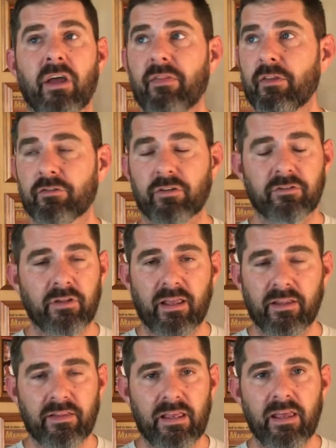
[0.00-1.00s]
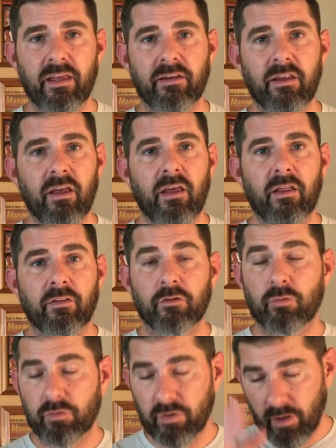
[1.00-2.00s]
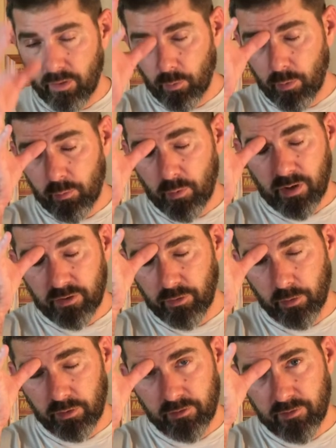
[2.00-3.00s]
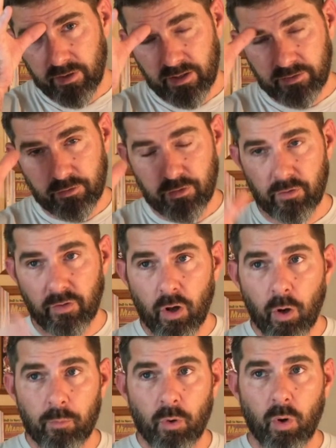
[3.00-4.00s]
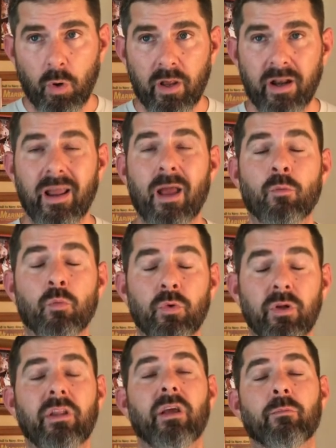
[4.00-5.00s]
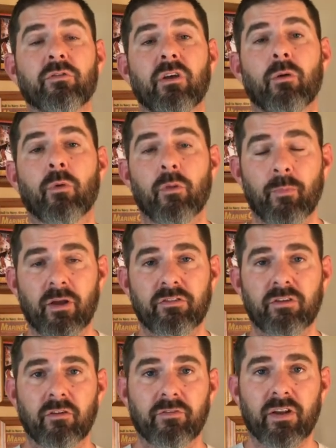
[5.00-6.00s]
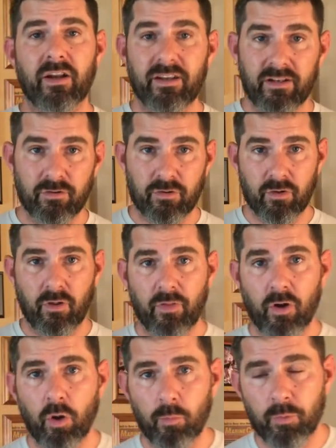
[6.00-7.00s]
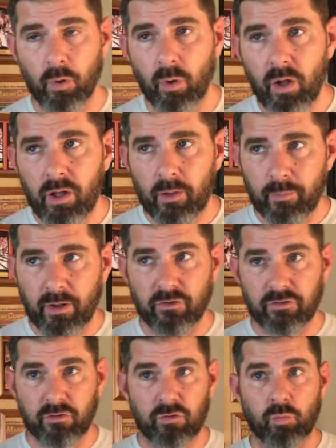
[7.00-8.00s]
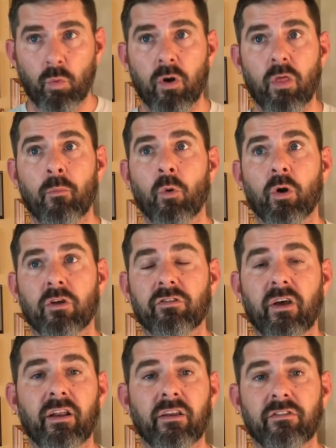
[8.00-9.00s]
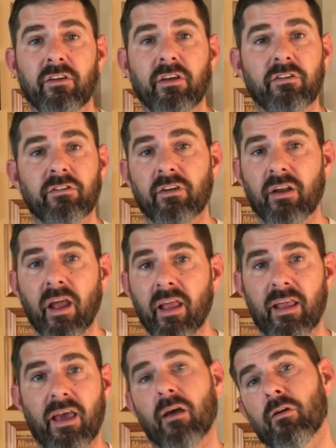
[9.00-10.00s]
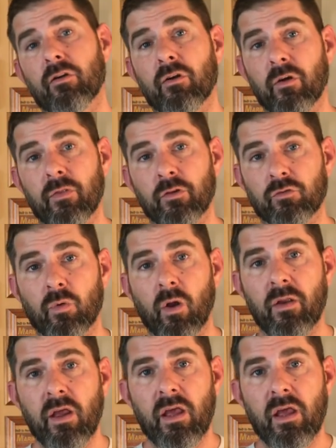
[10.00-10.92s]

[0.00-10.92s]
And this is like at the end. This was another one where I totally forgot to turn the GoPro on and I am really upset with myself that I didn't turn on the GoPro because this is one of the more exciting stages that I encountered during this run.